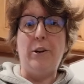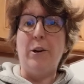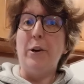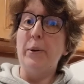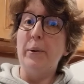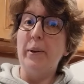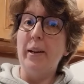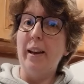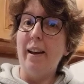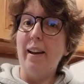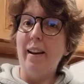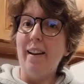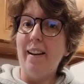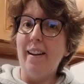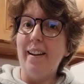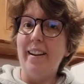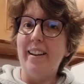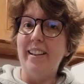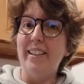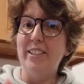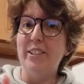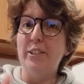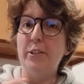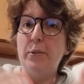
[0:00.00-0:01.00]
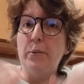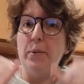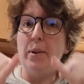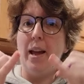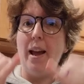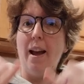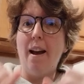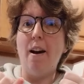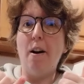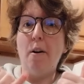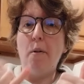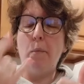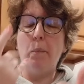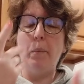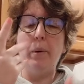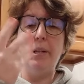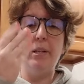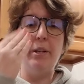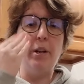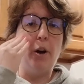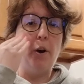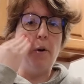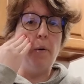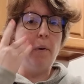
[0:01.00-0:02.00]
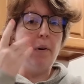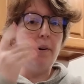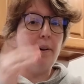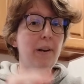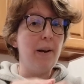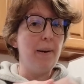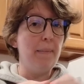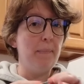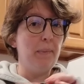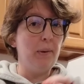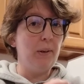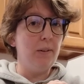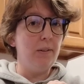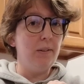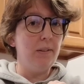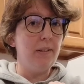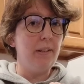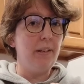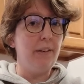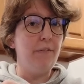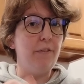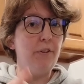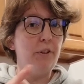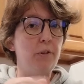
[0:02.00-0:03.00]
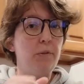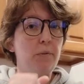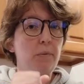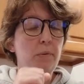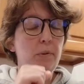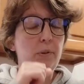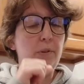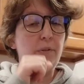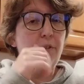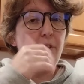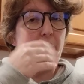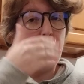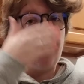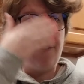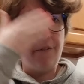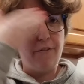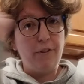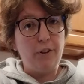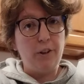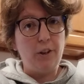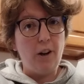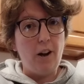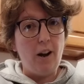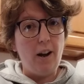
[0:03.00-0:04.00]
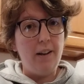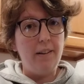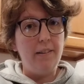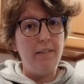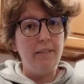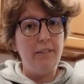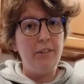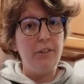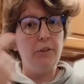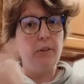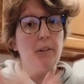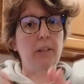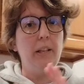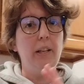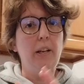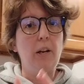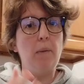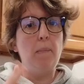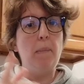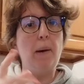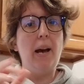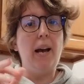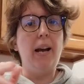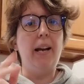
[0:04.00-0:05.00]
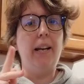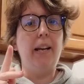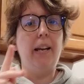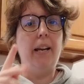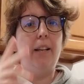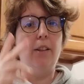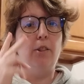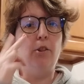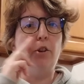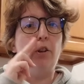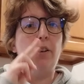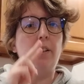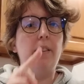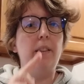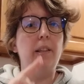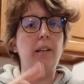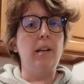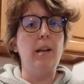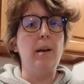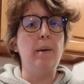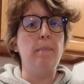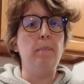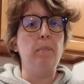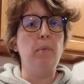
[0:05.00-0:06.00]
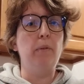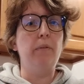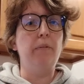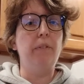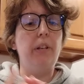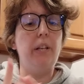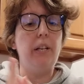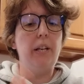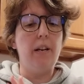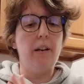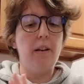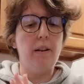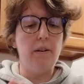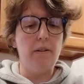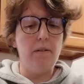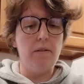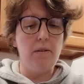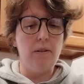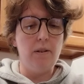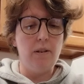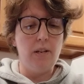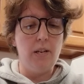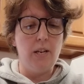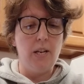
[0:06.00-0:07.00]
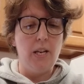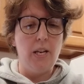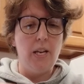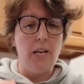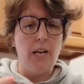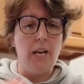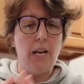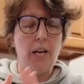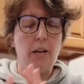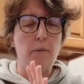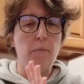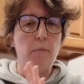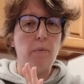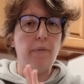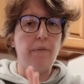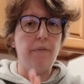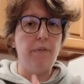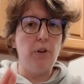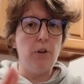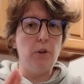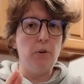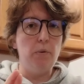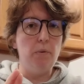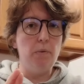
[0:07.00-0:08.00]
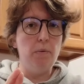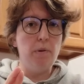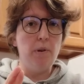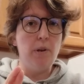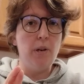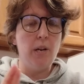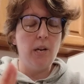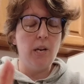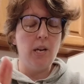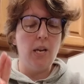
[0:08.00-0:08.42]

Okay, so now we know our numbers, and if you have forgotten, you can go back and look at the number video and review.